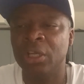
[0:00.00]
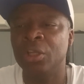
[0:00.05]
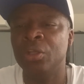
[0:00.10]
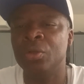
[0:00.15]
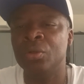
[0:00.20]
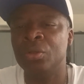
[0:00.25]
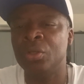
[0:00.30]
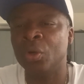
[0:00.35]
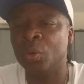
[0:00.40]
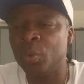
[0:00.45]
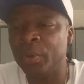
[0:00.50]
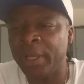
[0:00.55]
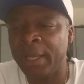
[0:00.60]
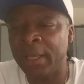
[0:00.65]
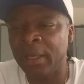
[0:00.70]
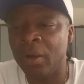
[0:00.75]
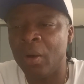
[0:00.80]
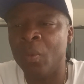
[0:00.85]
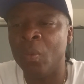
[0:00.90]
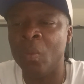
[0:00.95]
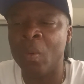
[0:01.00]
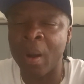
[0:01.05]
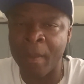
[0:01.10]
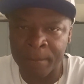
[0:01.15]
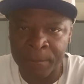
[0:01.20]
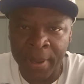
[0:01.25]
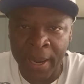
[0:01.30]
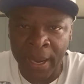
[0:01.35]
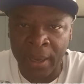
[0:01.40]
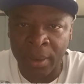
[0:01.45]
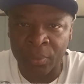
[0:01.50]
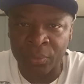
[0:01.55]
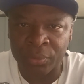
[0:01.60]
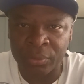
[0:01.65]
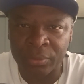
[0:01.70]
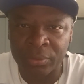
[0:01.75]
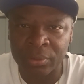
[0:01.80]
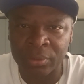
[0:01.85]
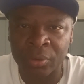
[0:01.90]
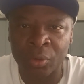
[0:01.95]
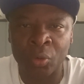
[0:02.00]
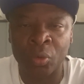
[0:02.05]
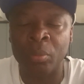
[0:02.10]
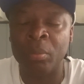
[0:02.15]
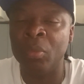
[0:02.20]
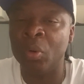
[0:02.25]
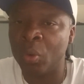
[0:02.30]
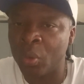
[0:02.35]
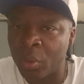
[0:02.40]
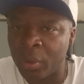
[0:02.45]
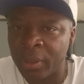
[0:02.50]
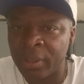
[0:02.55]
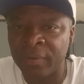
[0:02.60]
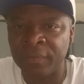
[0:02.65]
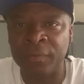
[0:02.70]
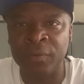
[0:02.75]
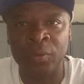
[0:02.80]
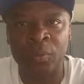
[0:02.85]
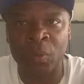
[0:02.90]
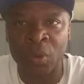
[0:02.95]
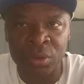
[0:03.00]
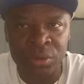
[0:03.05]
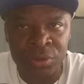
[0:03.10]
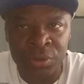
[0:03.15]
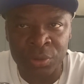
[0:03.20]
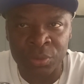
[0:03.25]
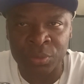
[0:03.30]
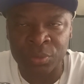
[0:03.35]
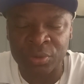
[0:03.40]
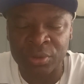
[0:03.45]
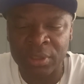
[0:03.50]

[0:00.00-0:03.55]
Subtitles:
You donate £1 or more if you want to.